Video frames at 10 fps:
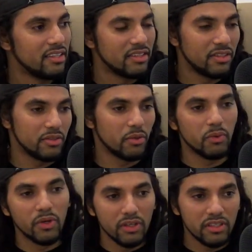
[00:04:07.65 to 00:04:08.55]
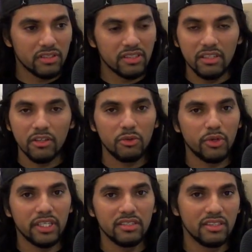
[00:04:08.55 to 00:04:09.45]
the world is still
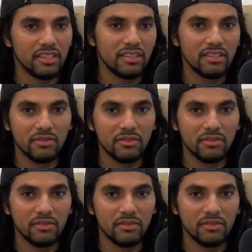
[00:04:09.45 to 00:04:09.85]
crazy.